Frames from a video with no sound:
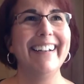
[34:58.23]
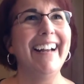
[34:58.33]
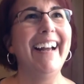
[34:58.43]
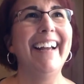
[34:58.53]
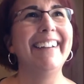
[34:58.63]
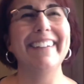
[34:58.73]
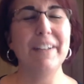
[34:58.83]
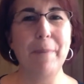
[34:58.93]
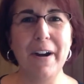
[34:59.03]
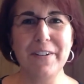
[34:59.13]
And the
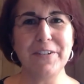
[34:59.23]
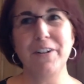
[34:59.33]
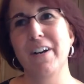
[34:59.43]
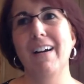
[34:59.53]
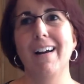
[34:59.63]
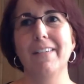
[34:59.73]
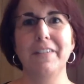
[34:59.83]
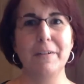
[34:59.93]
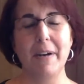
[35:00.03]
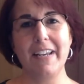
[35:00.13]
parents are going, I don't
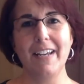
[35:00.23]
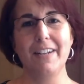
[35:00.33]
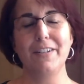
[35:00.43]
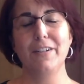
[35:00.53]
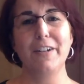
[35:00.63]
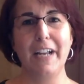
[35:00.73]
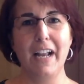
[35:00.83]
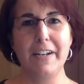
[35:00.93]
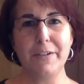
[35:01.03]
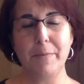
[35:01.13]
think my kid is learning
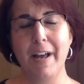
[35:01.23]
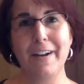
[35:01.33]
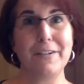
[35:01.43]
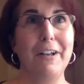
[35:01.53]
any Spanish.